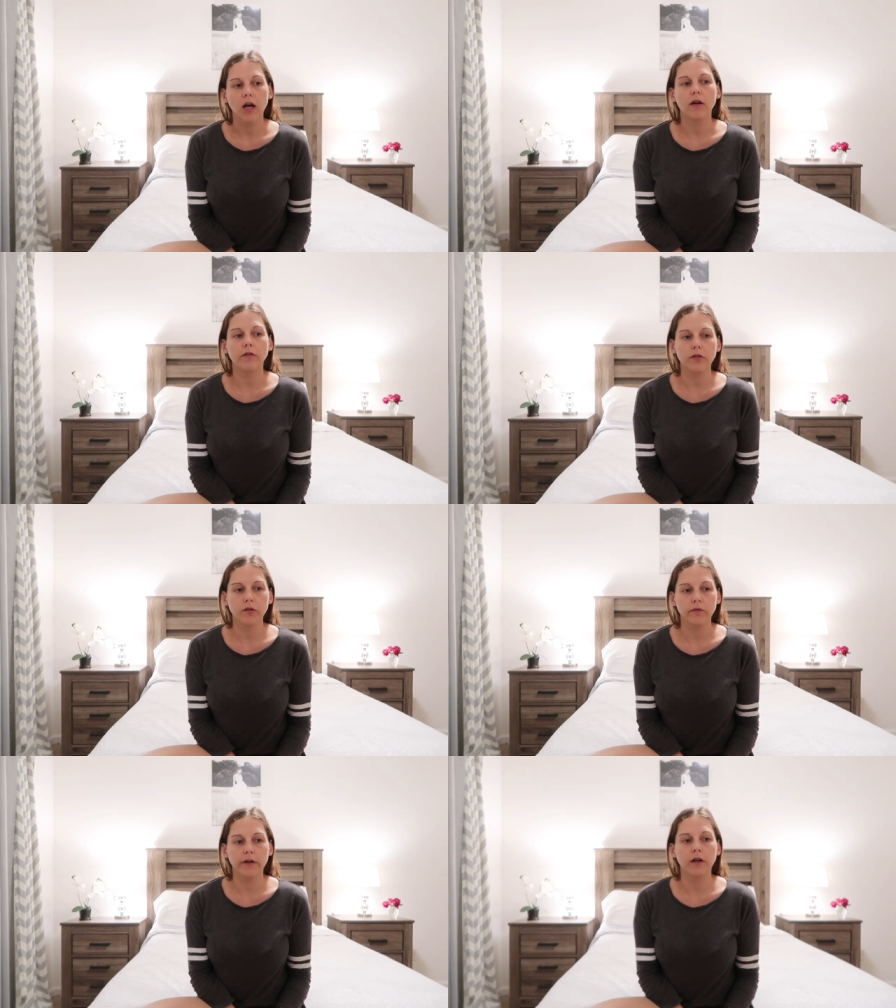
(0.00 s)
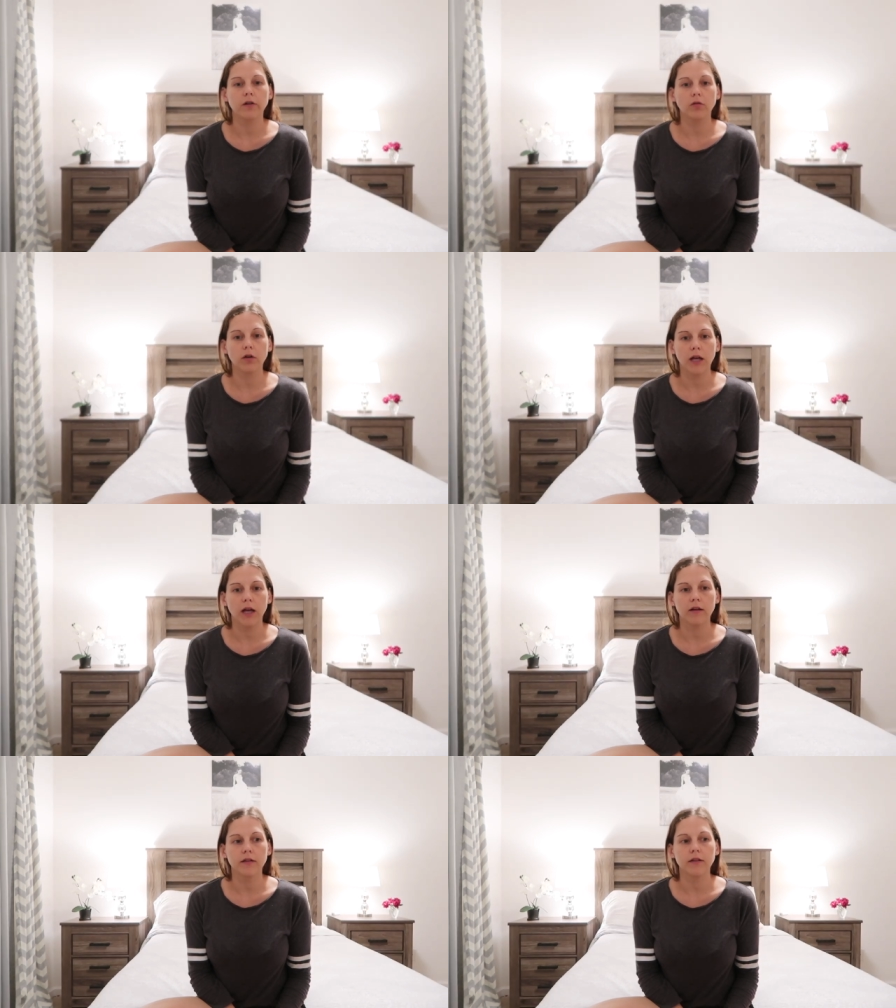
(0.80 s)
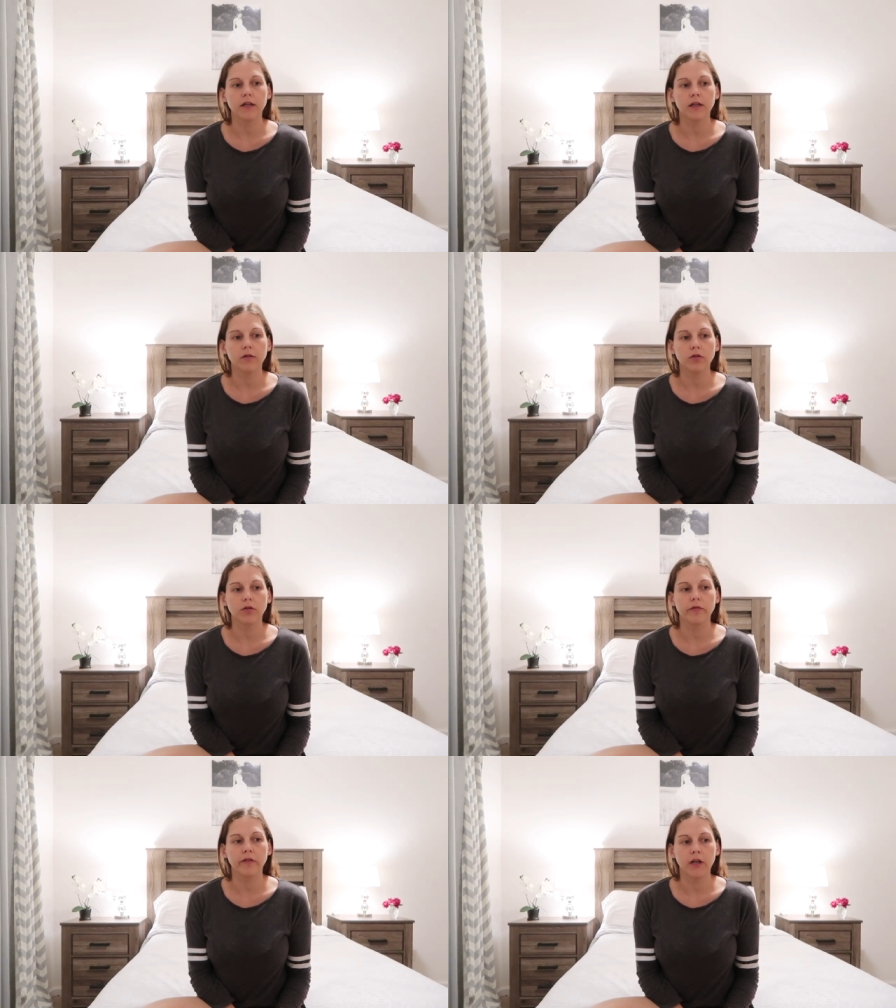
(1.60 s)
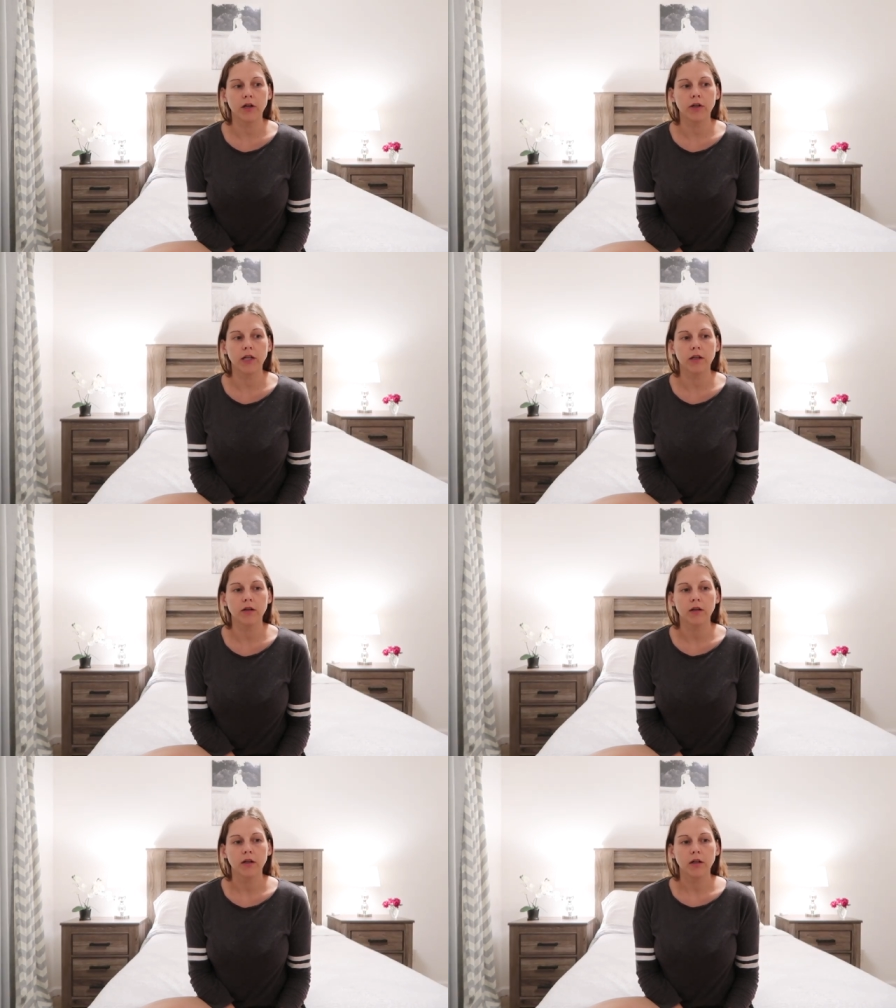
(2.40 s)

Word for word: I was very relaxed and I was very